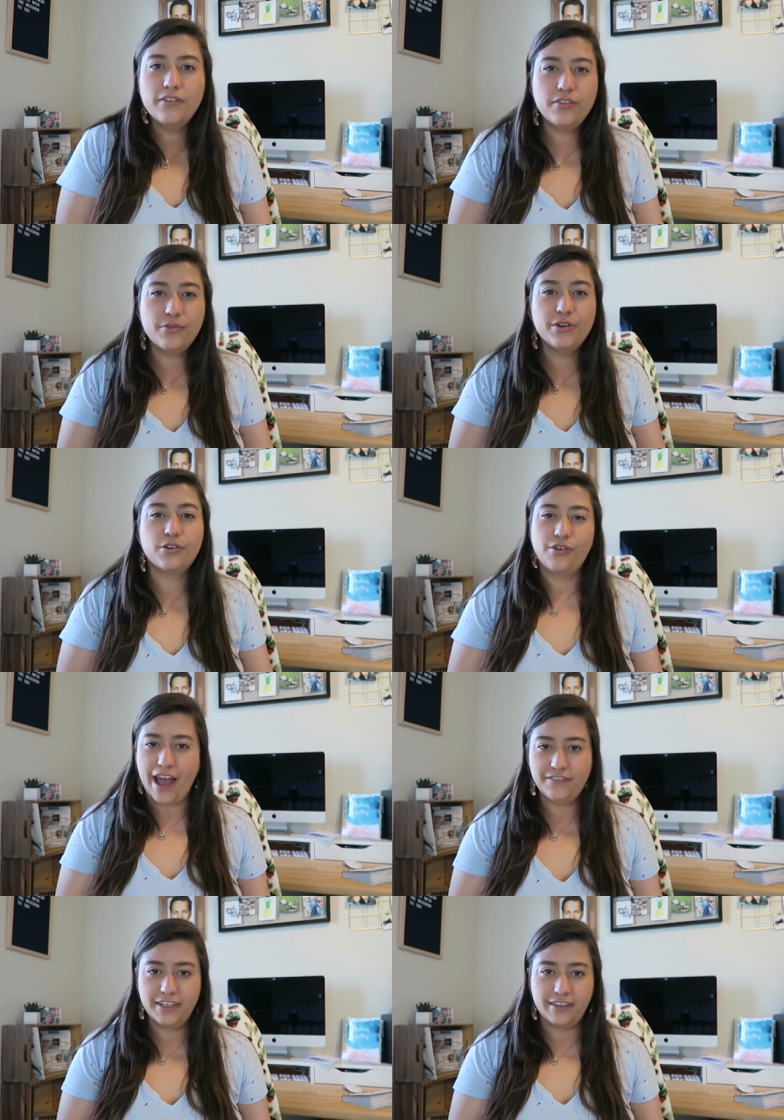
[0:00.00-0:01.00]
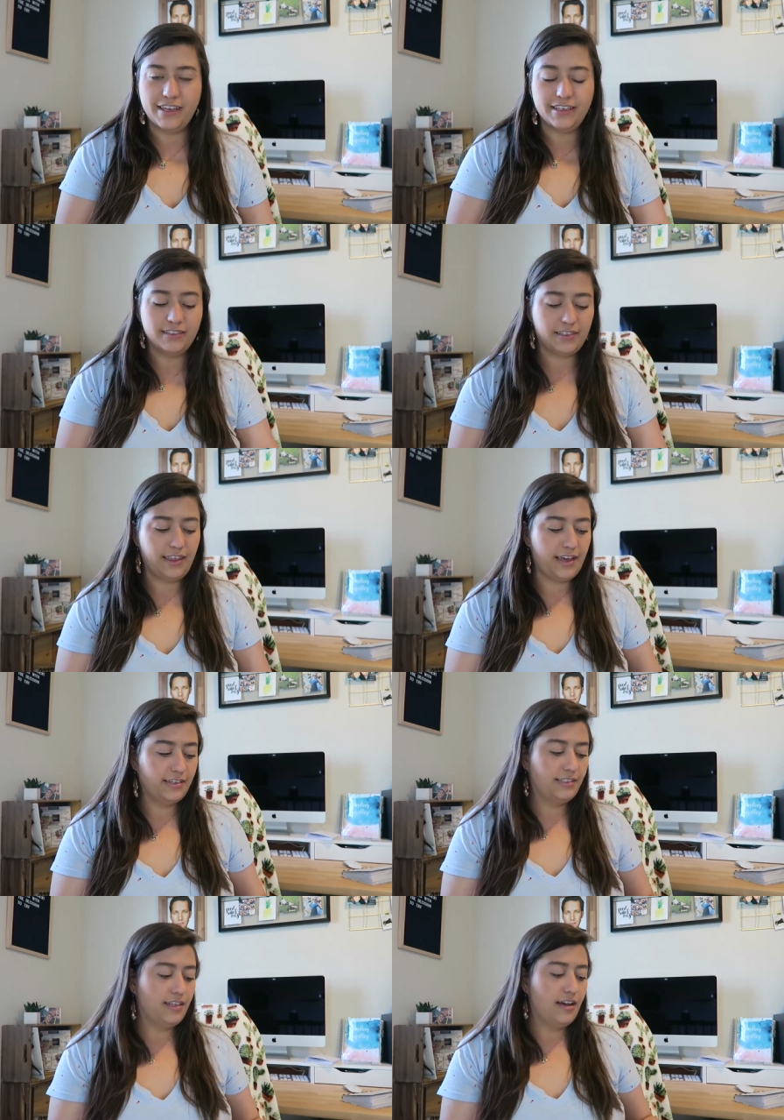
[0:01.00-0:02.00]
One of the real crafty things
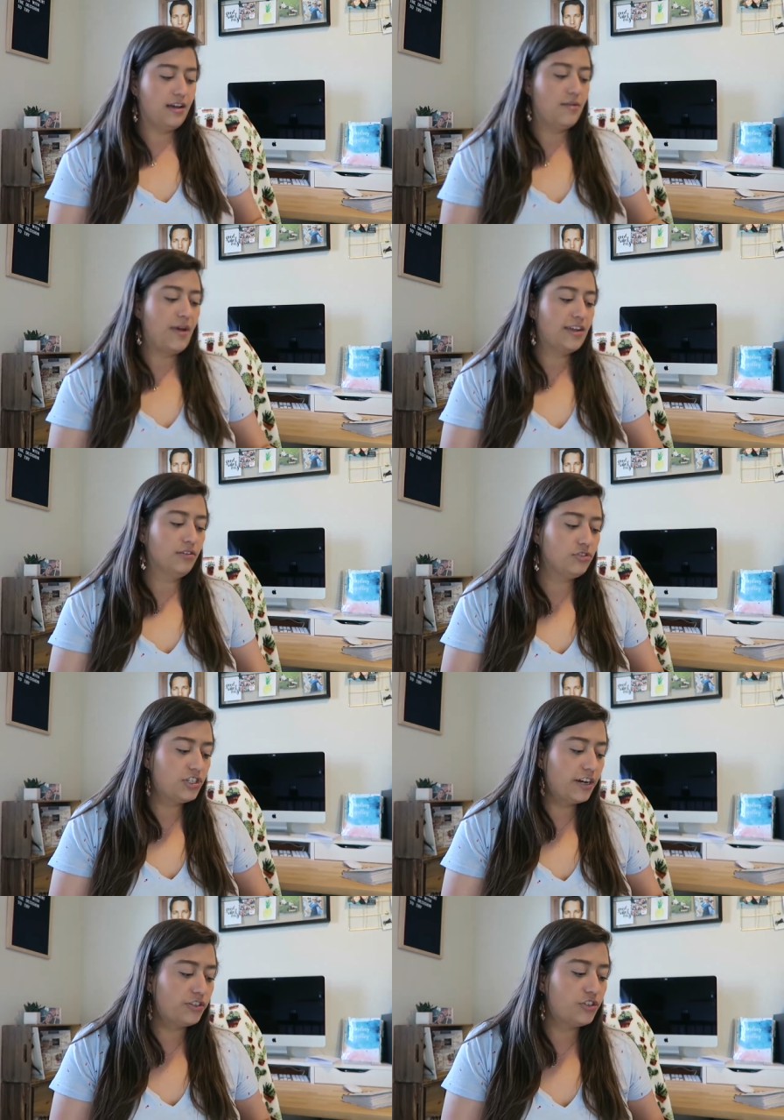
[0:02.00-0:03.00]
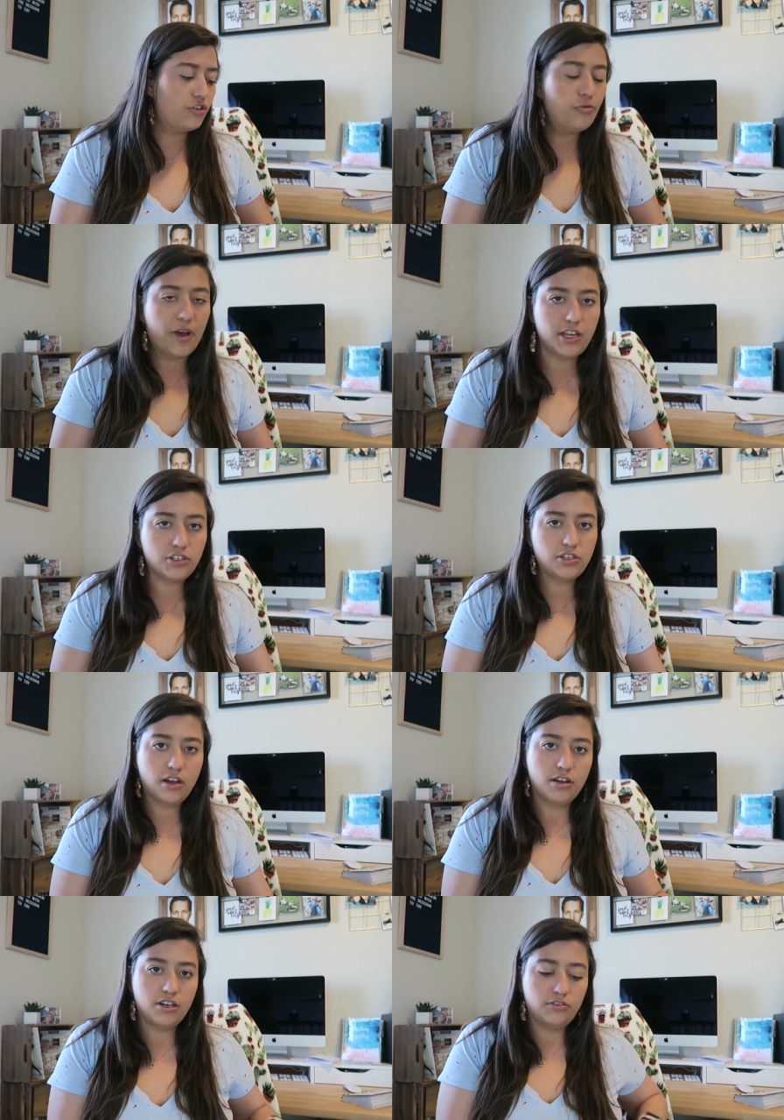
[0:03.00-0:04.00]
that um, I don't share too much
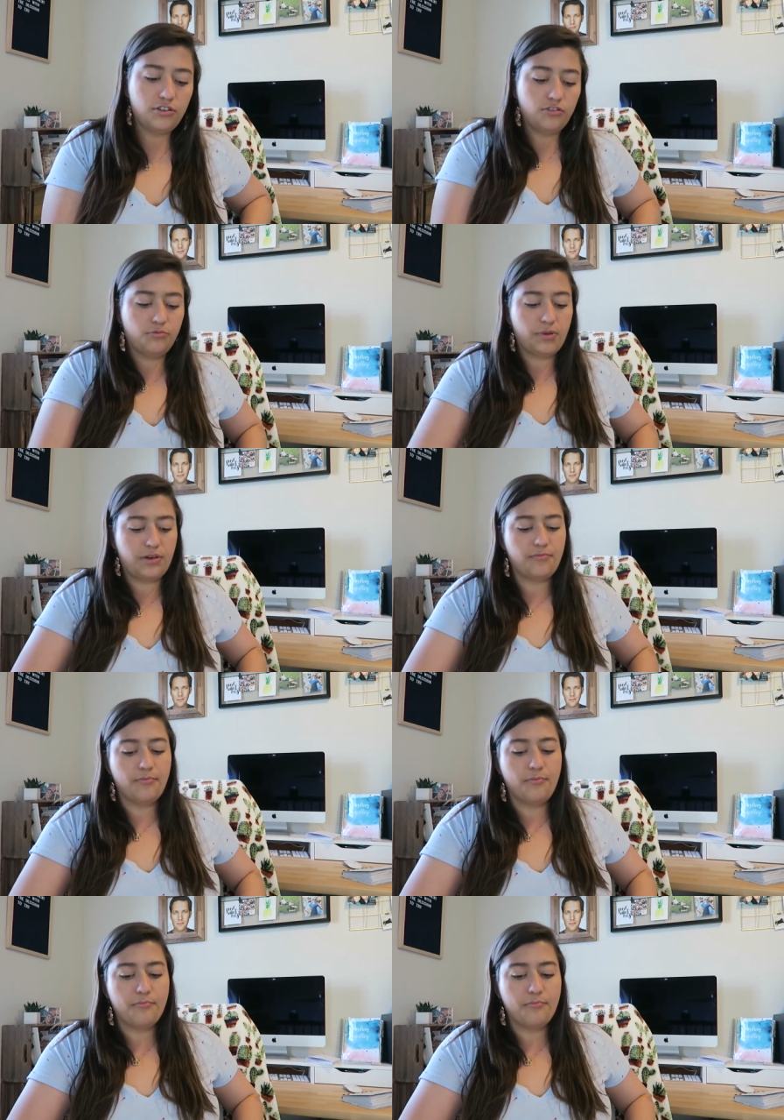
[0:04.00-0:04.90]
on YouTube, but